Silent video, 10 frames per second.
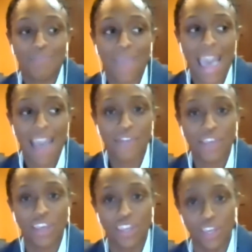
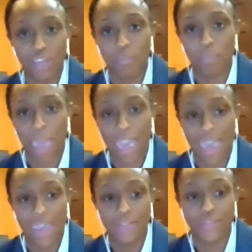having good
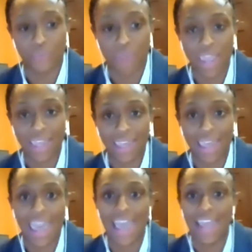page rank
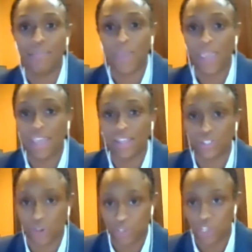and being
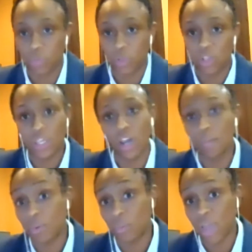searchable on the
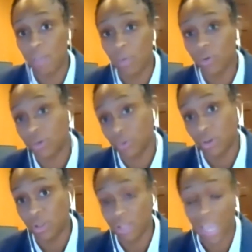open web on
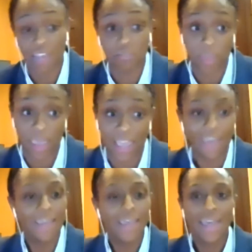Google and Bing.
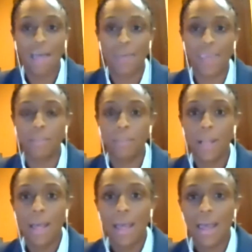I mean,
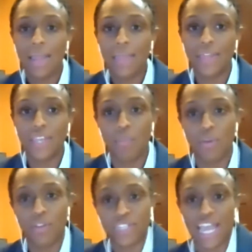the
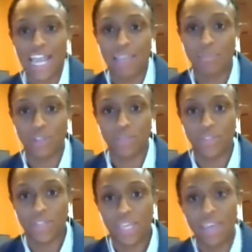number of times over
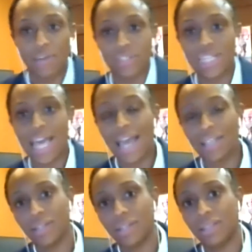the years that
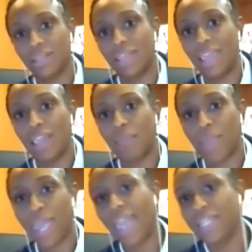the
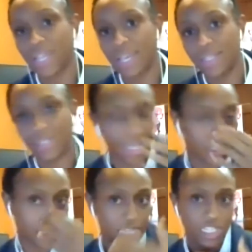pages and
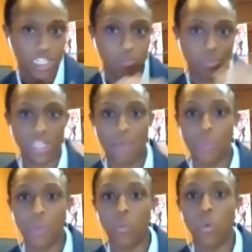systems that
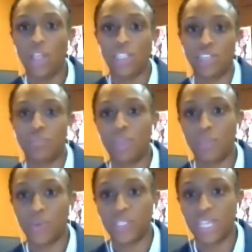we want to be
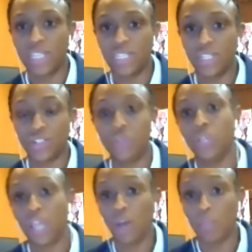presented to
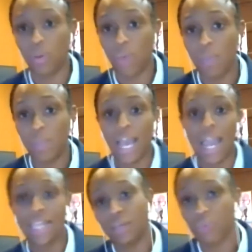the open web and
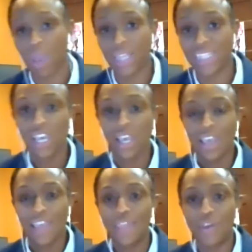highly ranked,
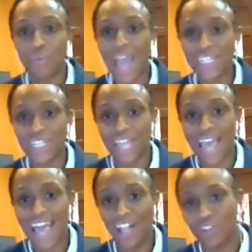the
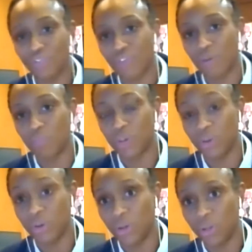rationale from
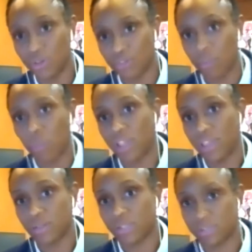Google or from one of
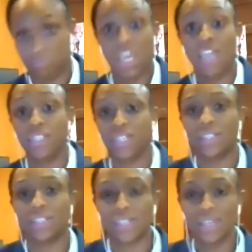those
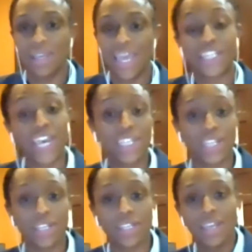engines, it
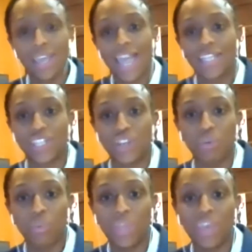changes. And
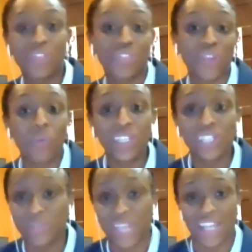so there was
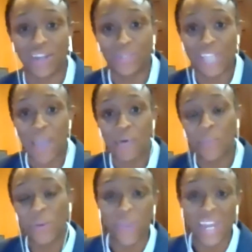no technical debt when
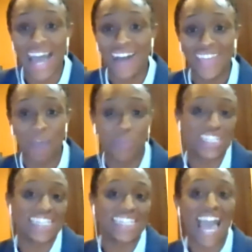we went out. That was
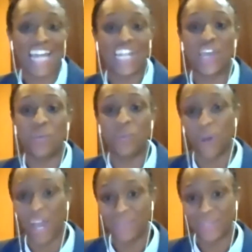exactly
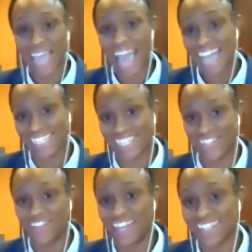what was asked of
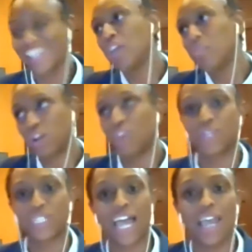us. But over
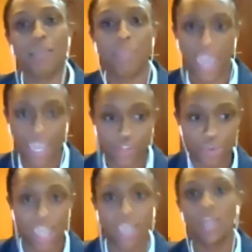time, page
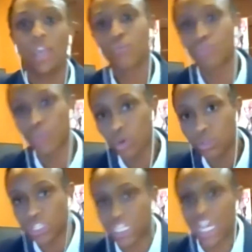rank
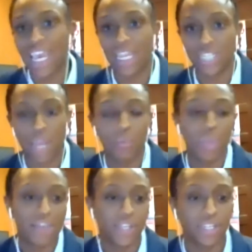rules change and we
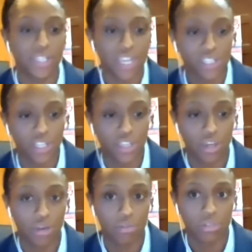have to adjust to
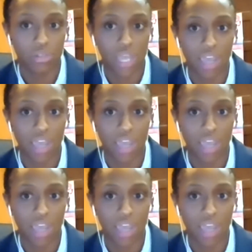those